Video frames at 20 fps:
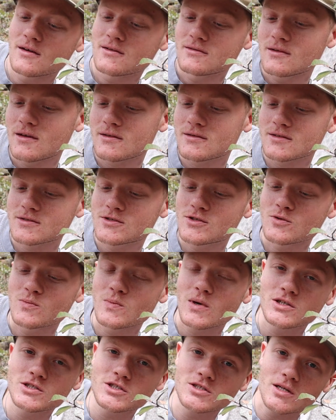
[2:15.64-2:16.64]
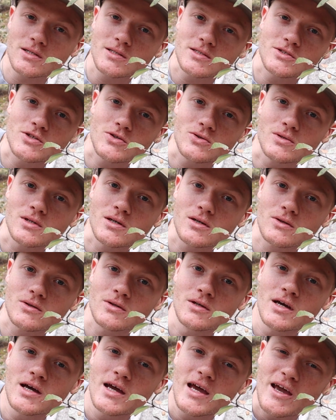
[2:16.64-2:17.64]
Nothing too much, nothing too little.
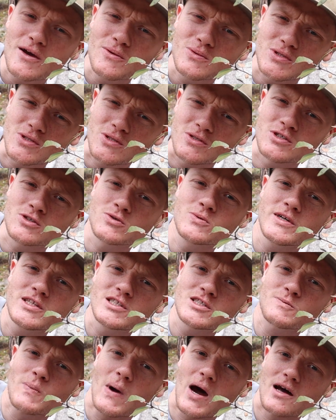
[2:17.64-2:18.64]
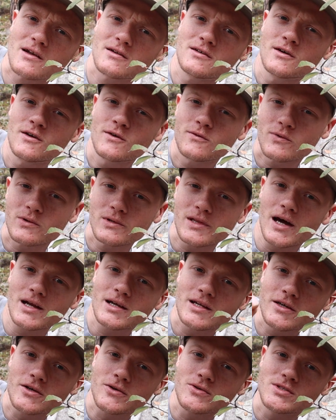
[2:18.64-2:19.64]
It was the sweet spot for that
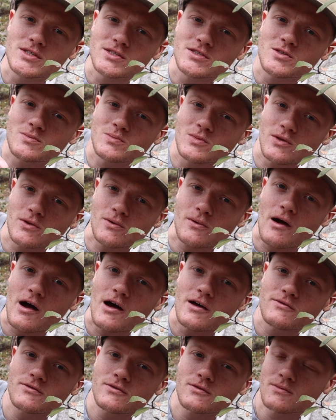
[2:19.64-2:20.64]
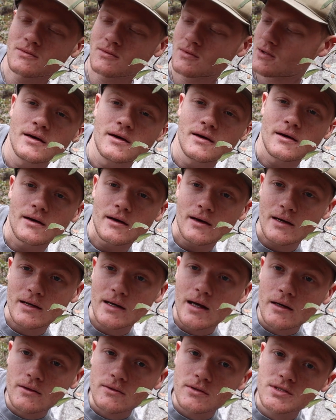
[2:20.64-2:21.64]
ecosystem to thrive. And
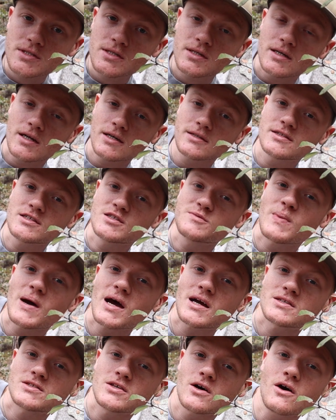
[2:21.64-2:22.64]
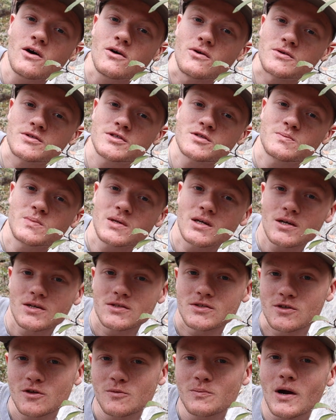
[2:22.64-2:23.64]
now let's connect this back to oaks,
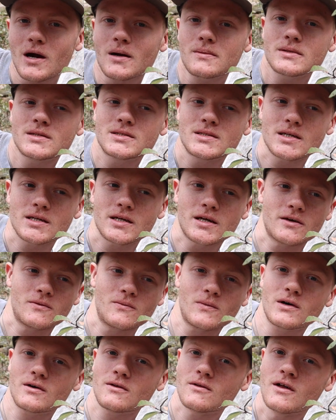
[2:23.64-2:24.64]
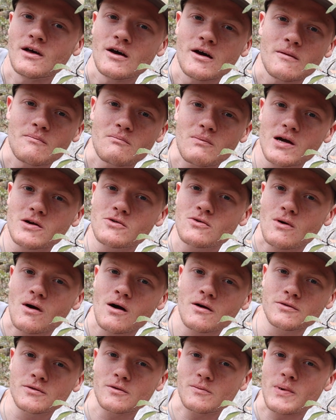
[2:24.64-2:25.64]
because you're probably thinking, well,
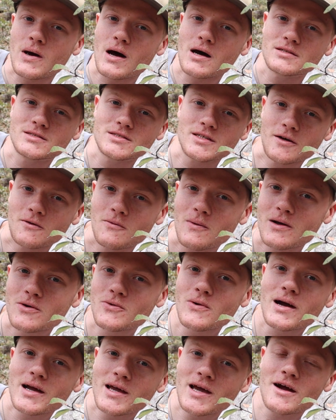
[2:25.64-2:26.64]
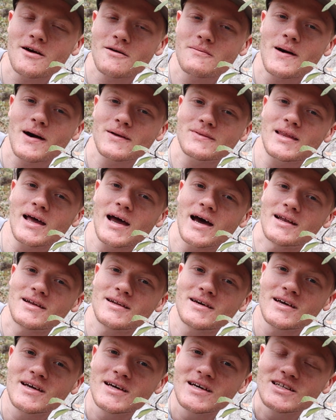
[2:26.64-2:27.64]
microarthropods, like, why do I care about that?
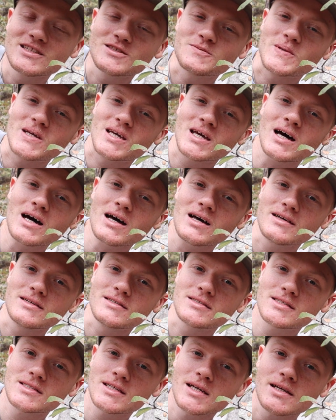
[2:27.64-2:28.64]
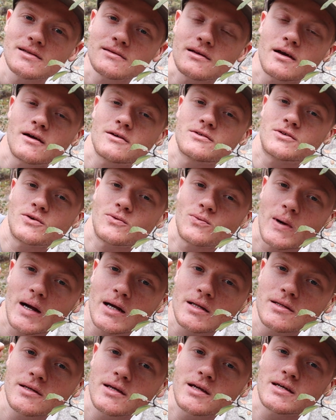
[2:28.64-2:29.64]
It's because they are
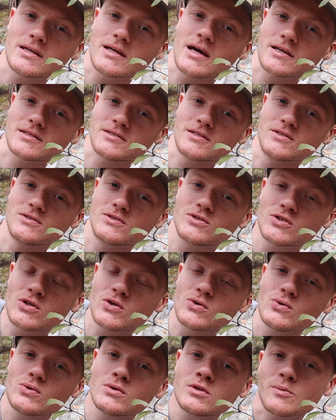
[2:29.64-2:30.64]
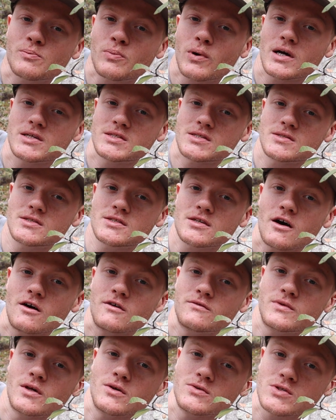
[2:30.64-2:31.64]
directly connected to the presence
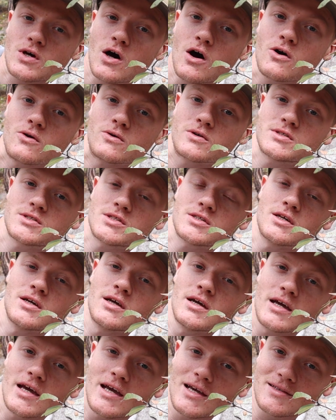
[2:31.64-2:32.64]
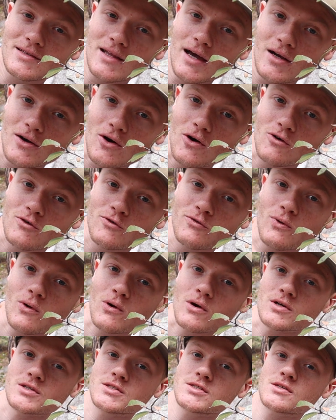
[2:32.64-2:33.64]
of those oaks in that oak
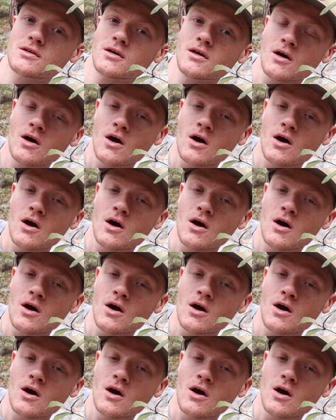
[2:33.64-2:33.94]
forest.